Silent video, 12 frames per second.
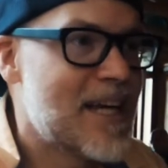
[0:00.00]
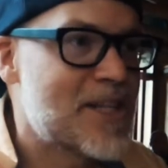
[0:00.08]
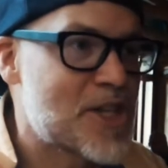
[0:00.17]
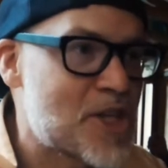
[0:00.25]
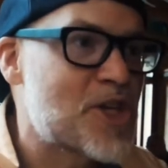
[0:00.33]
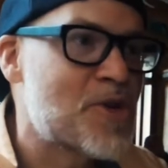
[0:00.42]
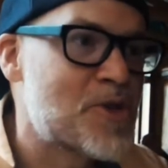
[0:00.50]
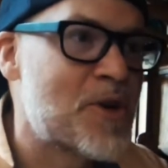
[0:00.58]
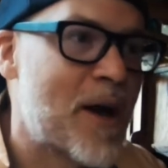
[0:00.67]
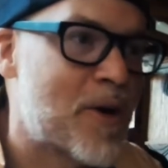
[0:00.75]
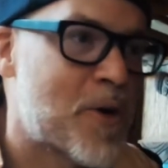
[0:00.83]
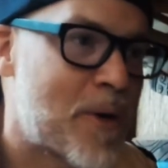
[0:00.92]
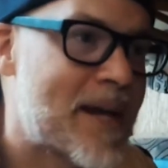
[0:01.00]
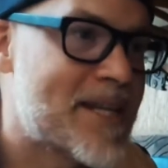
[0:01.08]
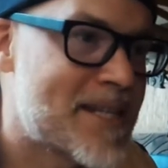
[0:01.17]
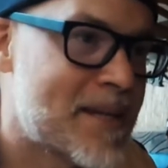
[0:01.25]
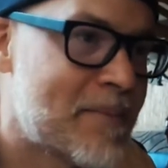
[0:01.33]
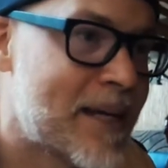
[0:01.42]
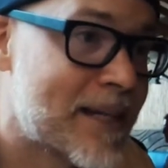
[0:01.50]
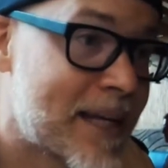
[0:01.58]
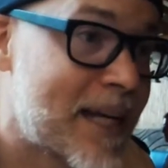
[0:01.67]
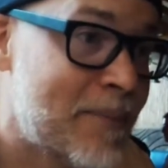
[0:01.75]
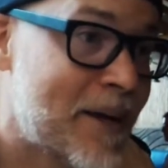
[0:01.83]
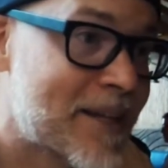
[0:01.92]
it just shows you how crazy men
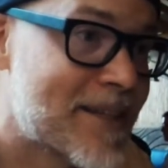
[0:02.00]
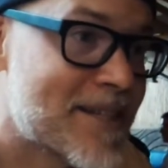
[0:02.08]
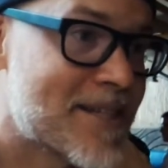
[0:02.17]
get about